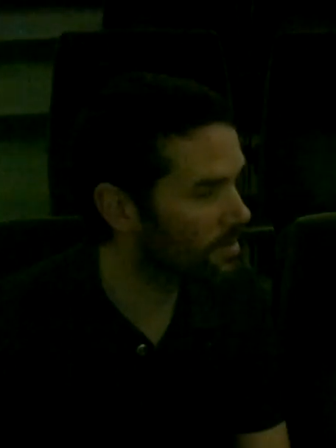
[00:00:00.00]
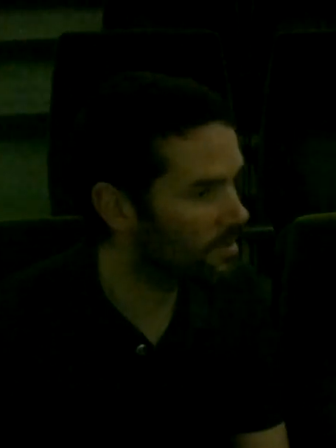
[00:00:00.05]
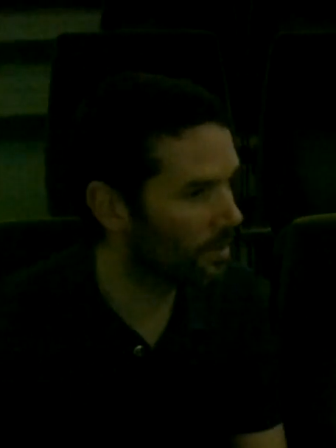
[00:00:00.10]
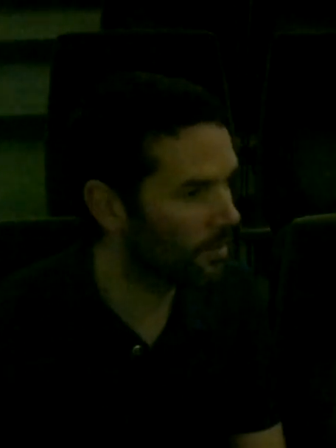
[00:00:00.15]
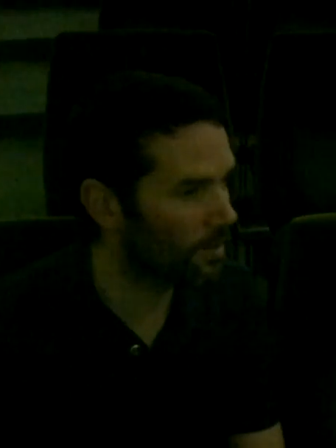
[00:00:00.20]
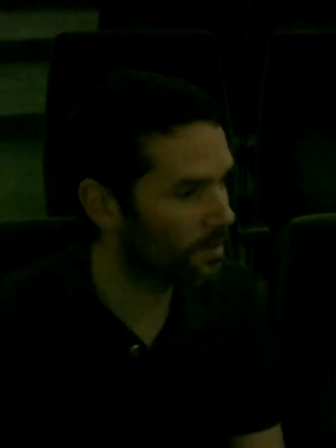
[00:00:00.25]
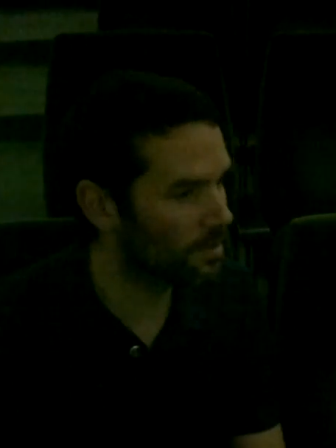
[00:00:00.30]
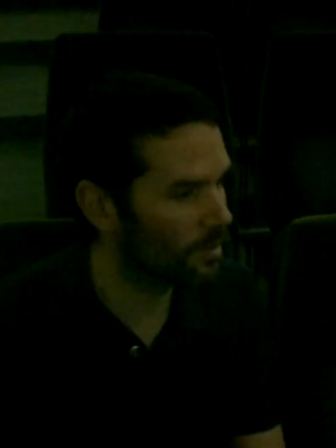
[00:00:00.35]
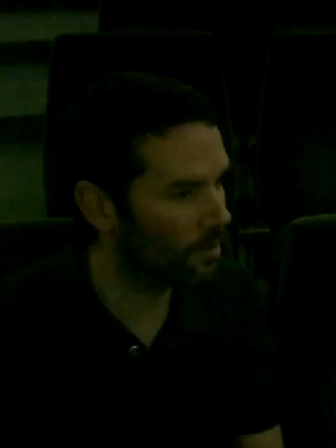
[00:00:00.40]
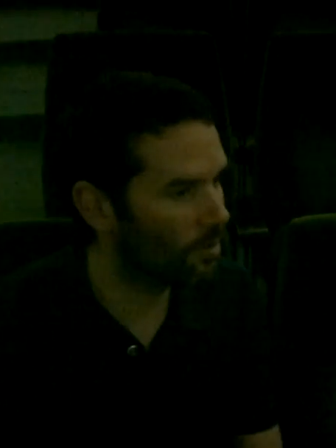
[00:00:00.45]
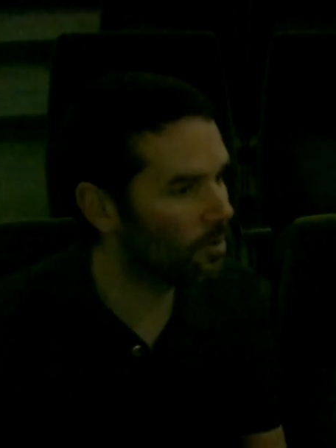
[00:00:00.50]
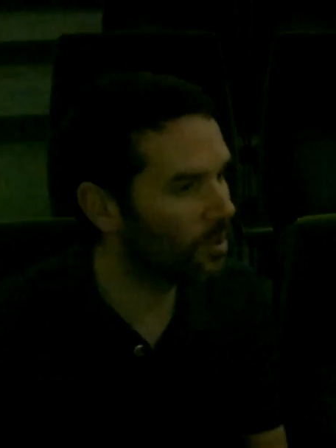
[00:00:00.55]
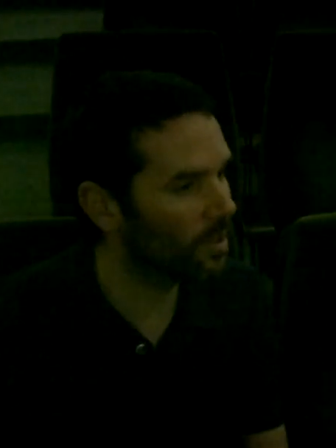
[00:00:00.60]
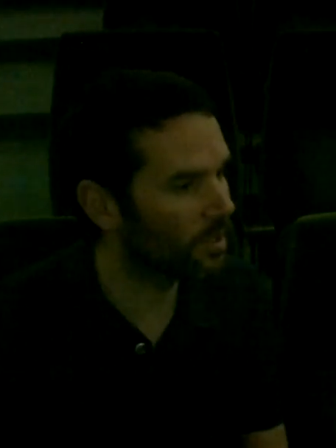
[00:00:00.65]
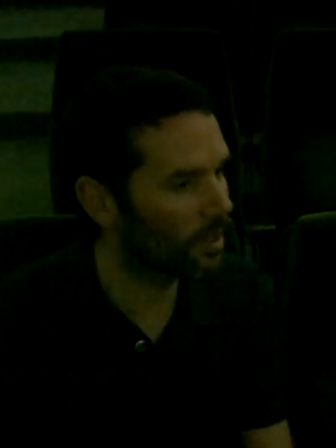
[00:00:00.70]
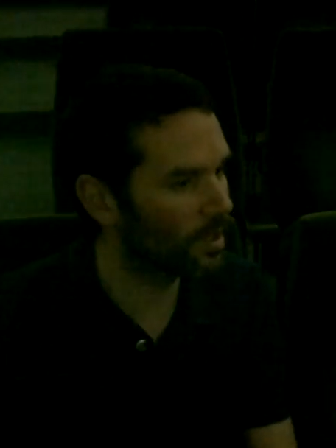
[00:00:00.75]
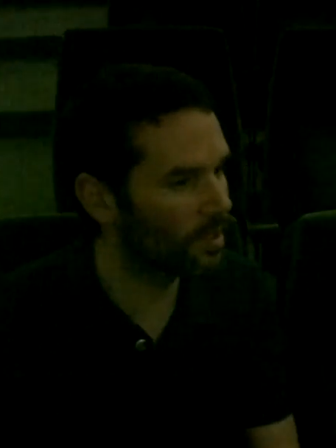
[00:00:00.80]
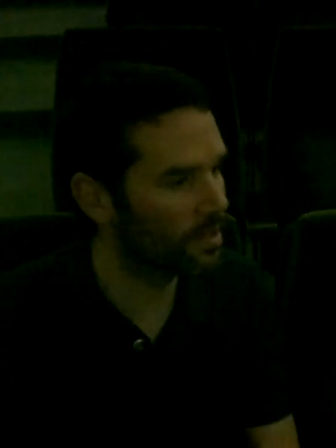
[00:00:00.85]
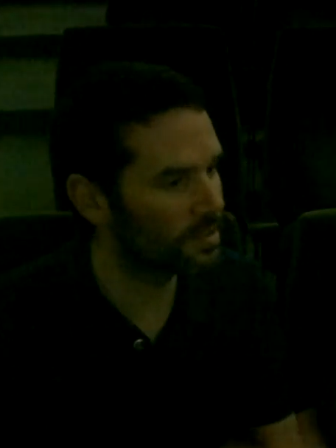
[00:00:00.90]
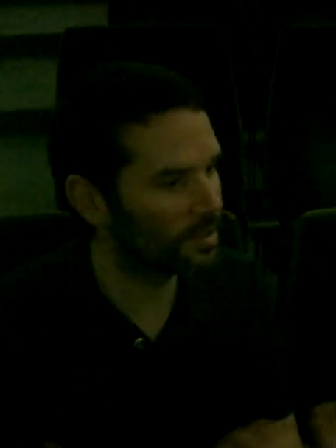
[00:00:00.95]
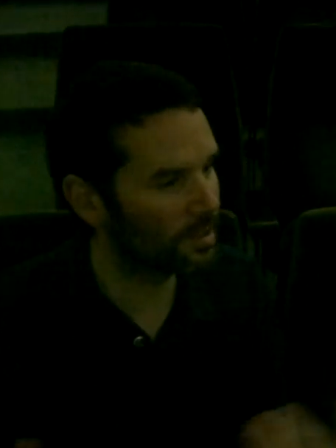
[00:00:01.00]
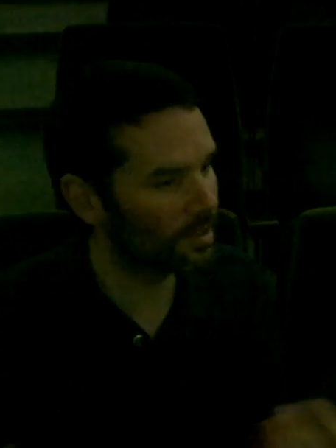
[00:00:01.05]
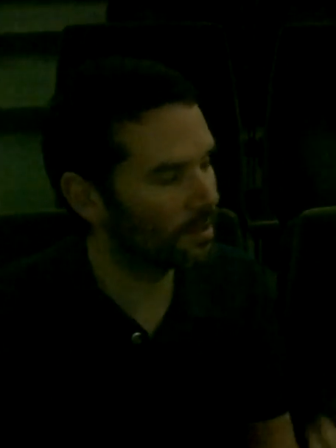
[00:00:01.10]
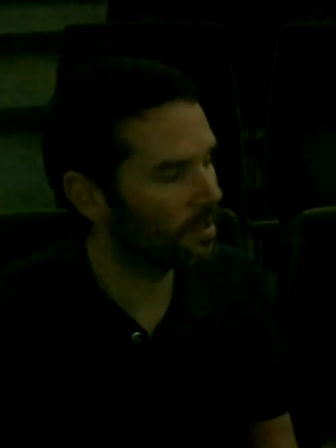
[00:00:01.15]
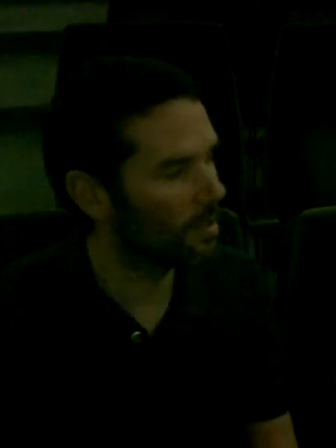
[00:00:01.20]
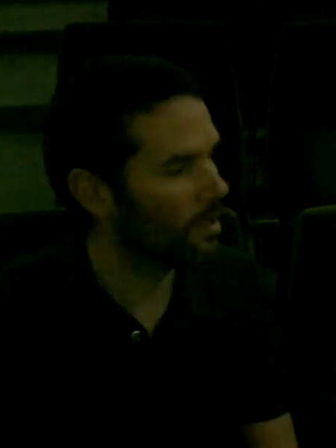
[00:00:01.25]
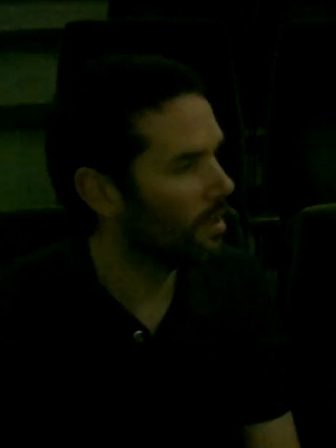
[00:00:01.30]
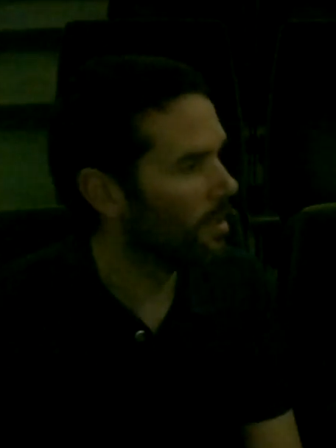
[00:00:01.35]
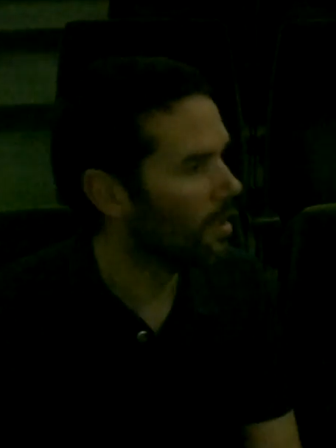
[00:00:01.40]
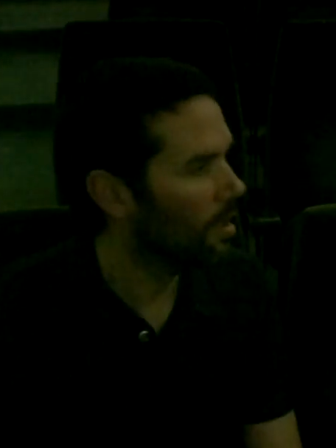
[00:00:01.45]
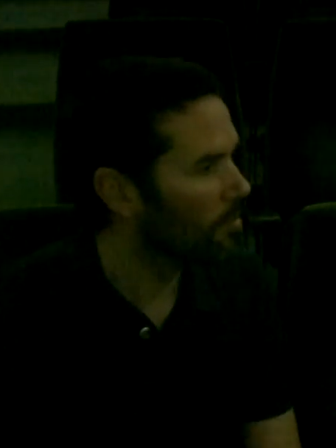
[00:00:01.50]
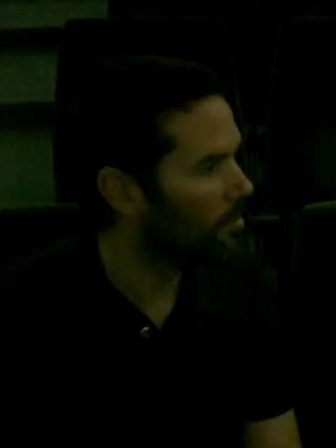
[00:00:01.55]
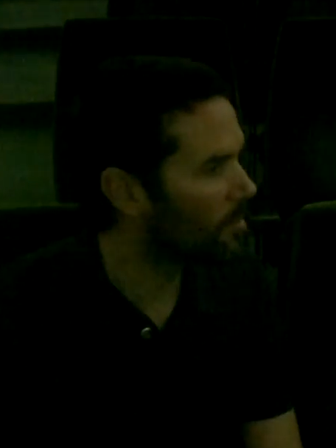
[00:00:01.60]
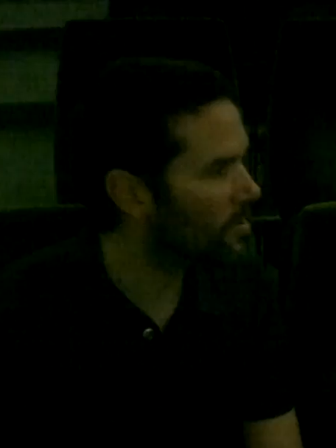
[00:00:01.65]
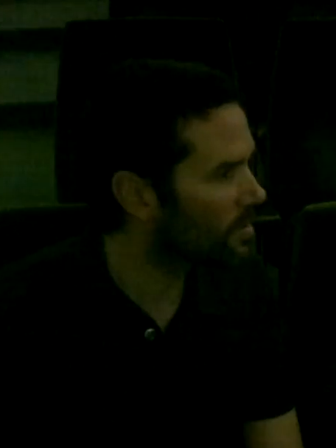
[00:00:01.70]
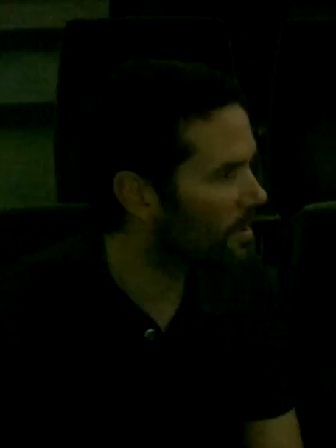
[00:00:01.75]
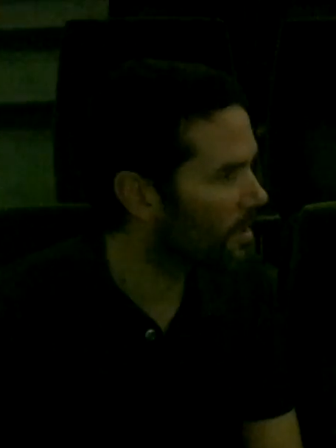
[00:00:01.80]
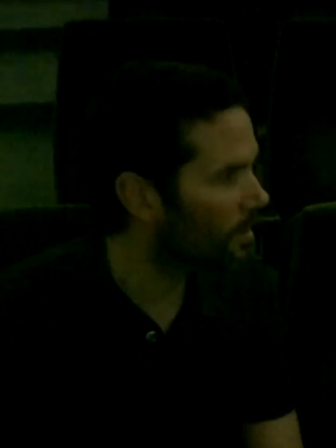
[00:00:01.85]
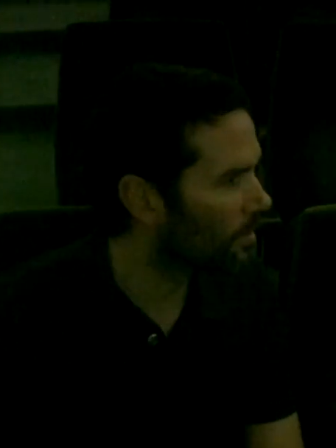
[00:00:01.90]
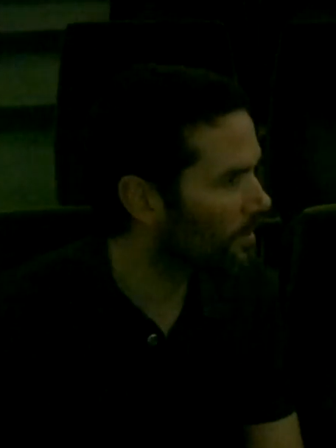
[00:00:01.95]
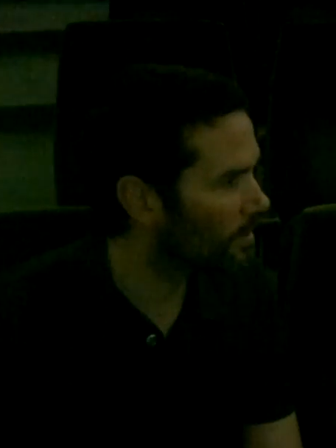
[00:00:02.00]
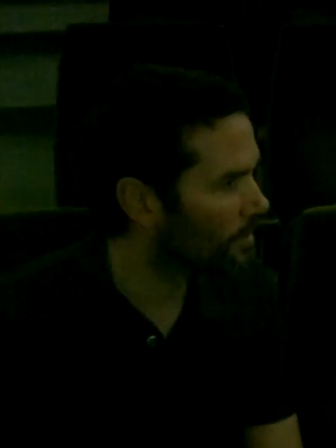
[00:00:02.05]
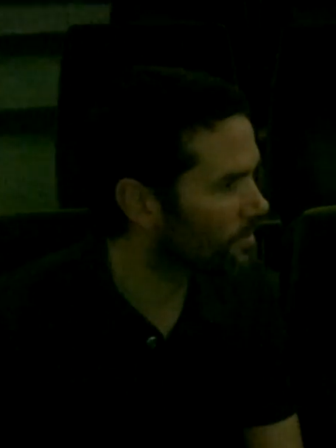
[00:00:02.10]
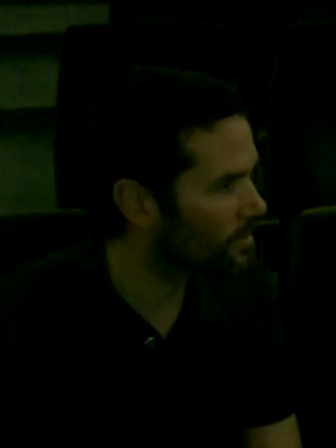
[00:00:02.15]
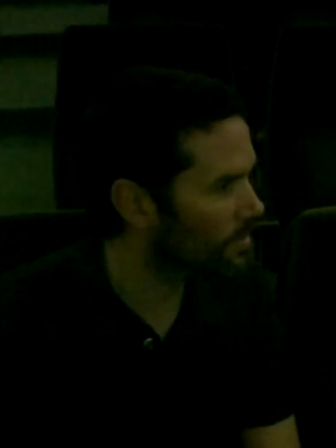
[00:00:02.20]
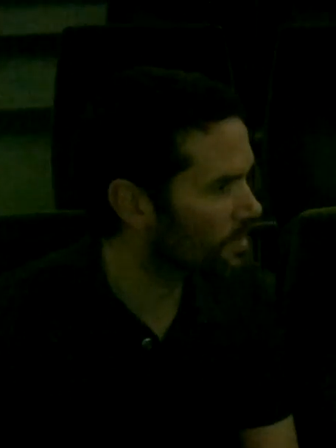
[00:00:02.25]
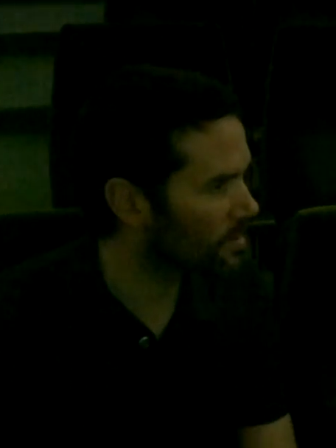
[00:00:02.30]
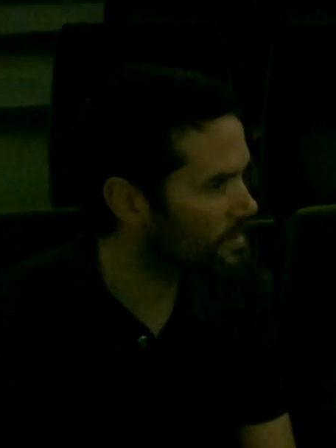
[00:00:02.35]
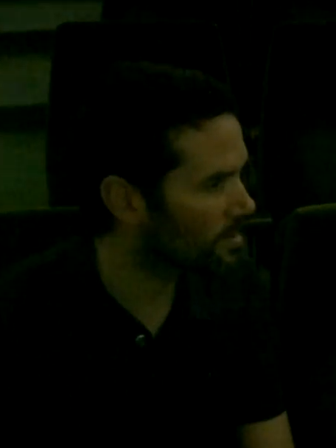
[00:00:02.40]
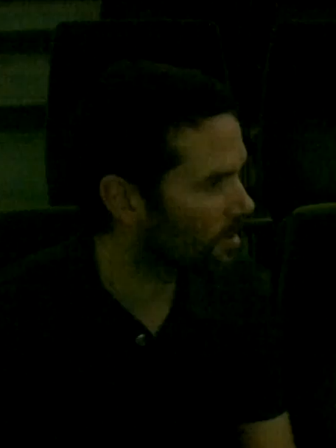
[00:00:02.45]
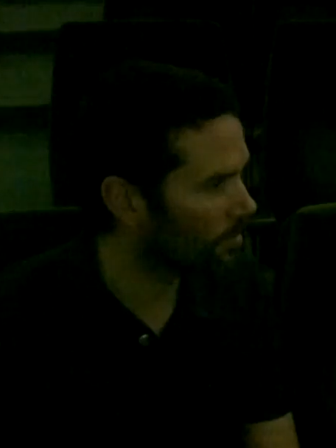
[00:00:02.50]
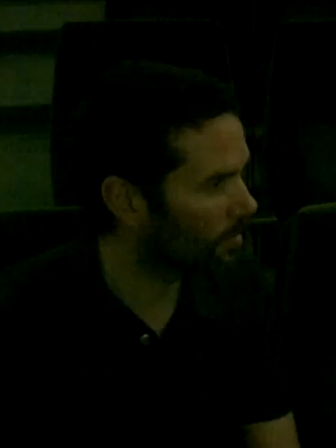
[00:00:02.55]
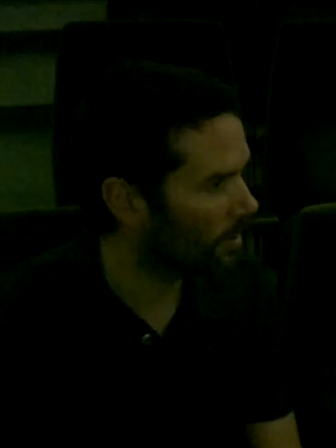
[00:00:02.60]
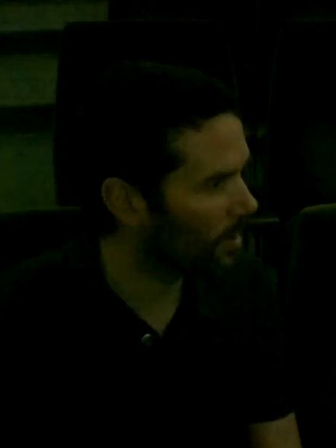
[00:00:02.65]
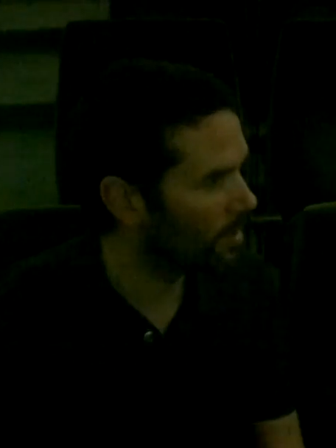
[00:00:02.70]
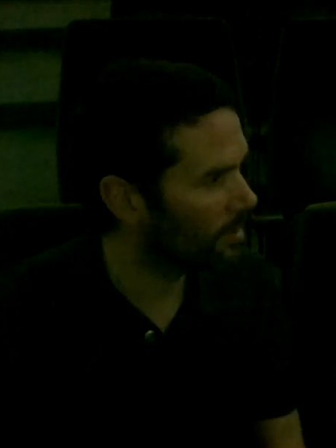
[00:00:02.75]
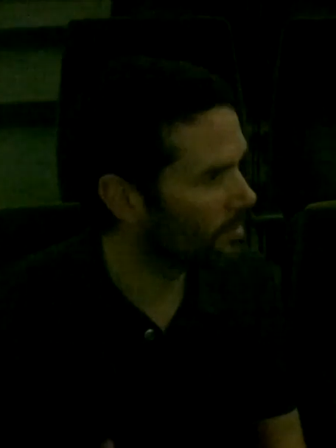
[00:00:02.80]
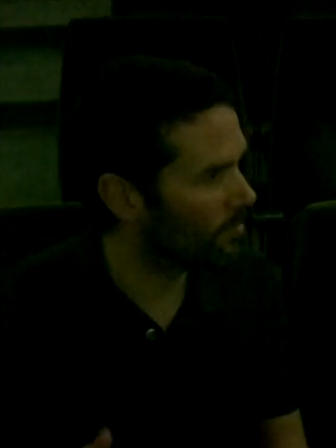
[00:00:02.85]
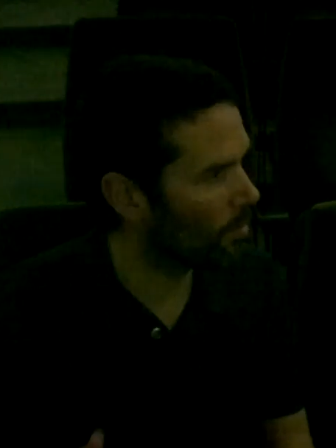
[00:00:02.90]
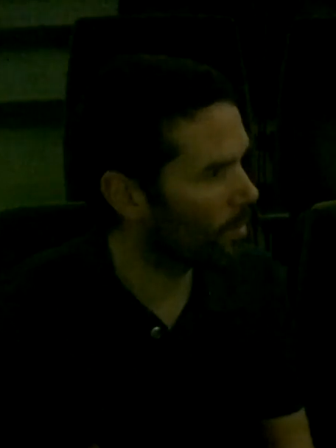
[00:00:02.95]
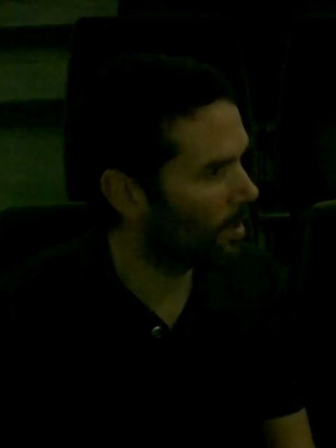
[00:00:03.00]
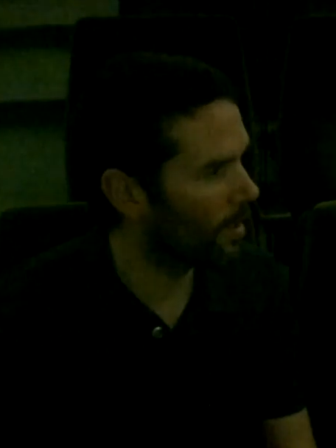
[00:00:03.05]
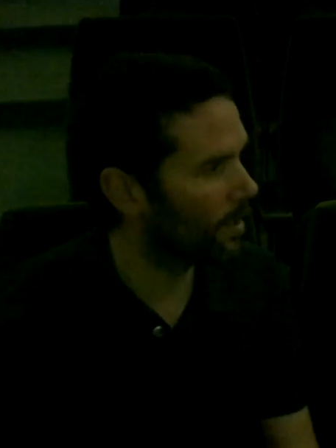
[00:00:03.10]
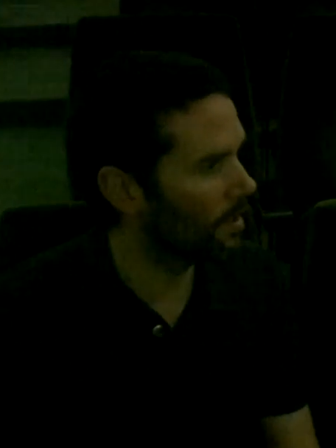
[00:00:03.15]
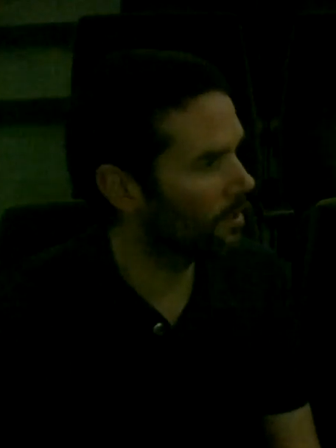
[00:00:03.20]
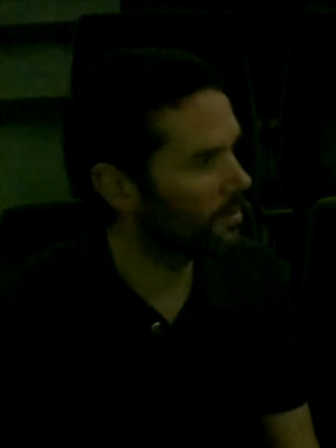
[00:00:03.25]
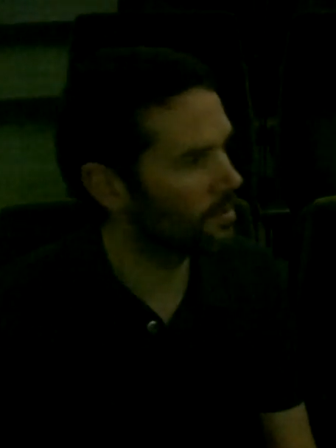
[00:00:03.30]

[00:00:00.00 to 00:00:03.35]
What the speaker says: So it's organising materials in some kind of way